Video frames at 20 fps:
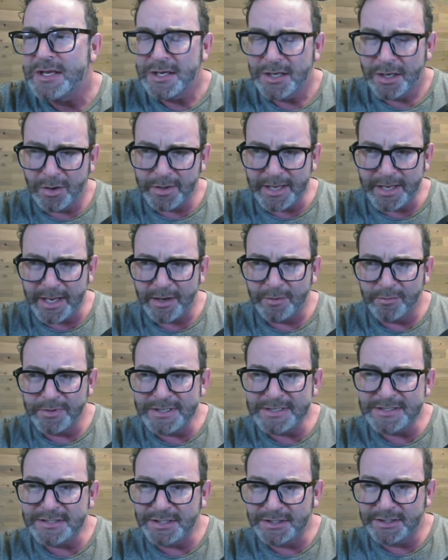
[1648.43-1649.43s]
Okay, I
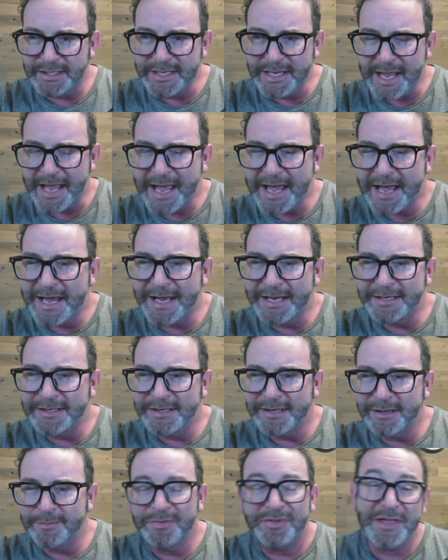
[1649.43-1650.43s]
recently had,
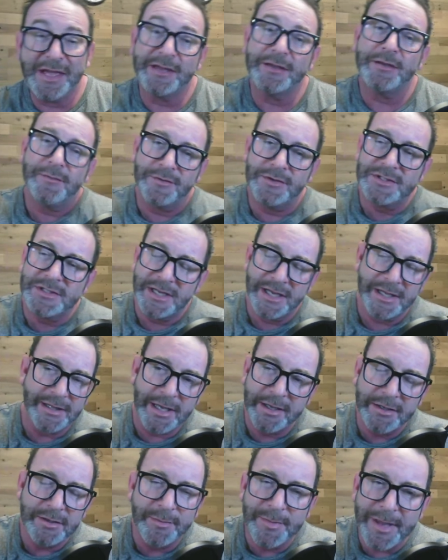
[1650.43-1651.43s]
thank you for saying
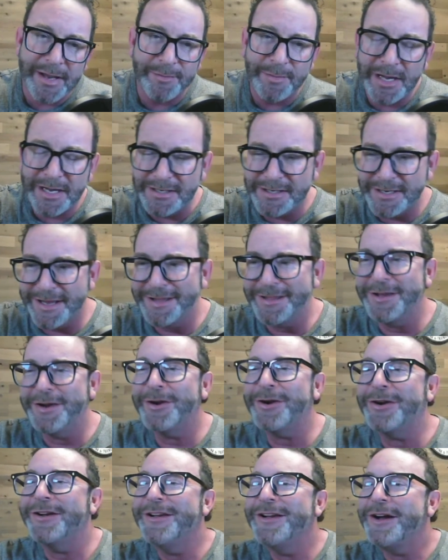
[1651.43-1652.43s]
that. You made my day
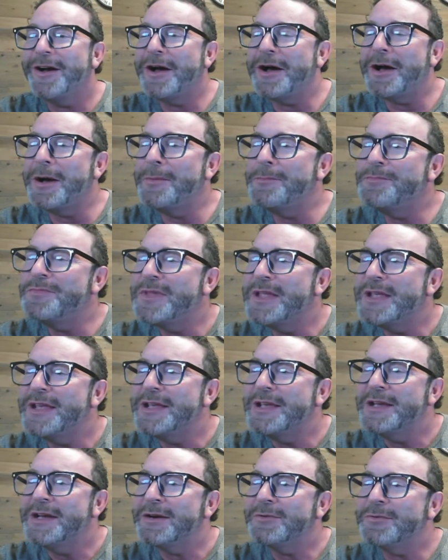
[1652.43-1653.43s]
there.
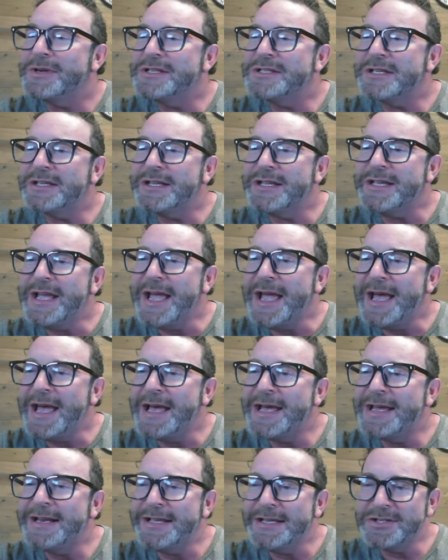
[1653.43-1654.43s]
Recently
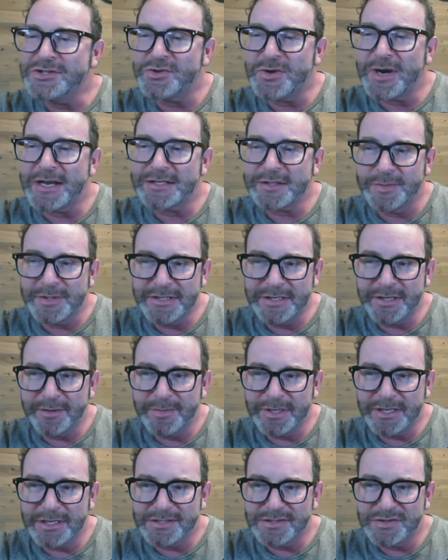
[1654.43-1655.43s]
had a hysteroscopy done
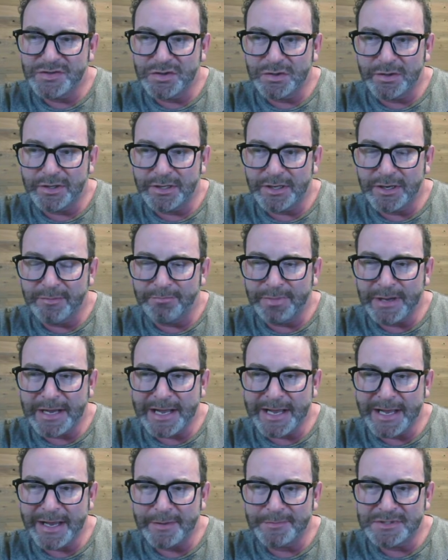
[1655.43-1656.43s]
because during a
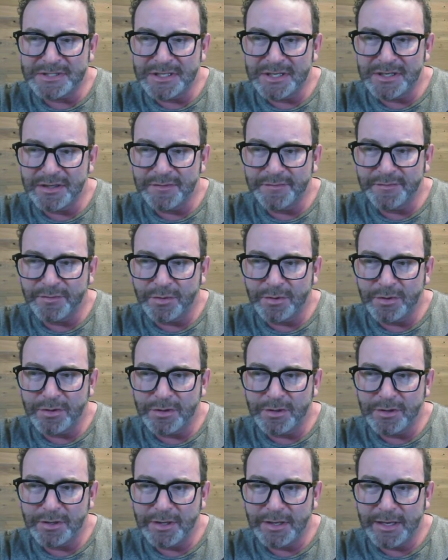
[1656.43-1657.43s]
biopsy
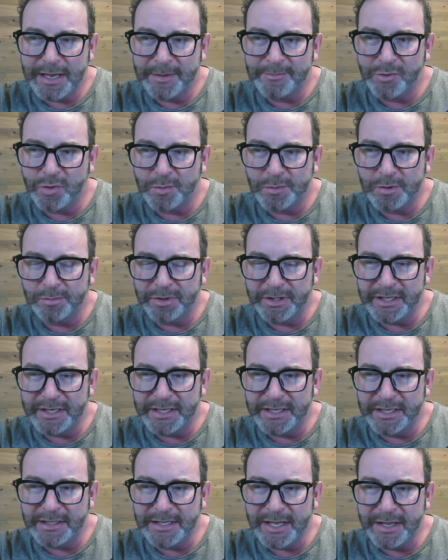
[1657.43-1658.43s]
for abnormal
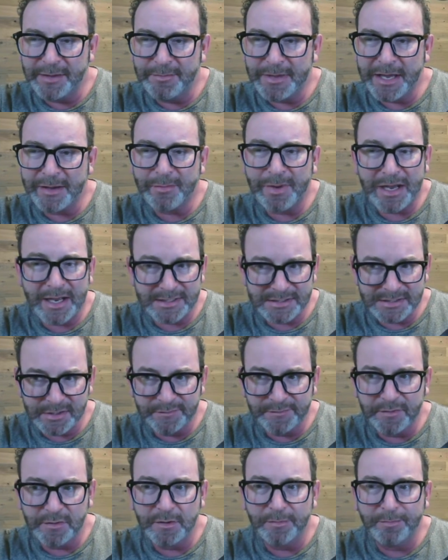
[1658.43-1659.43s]
bleeding, it came back positive
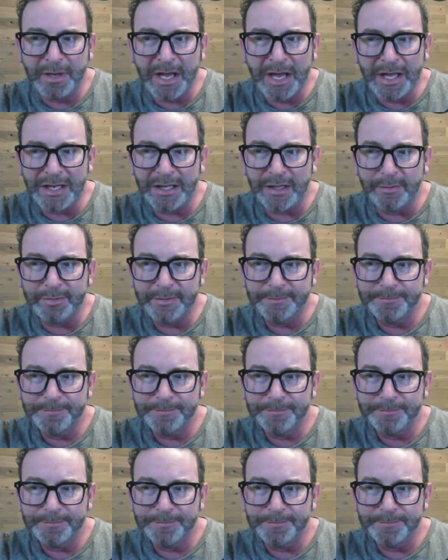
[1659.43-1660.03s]
for a polyp.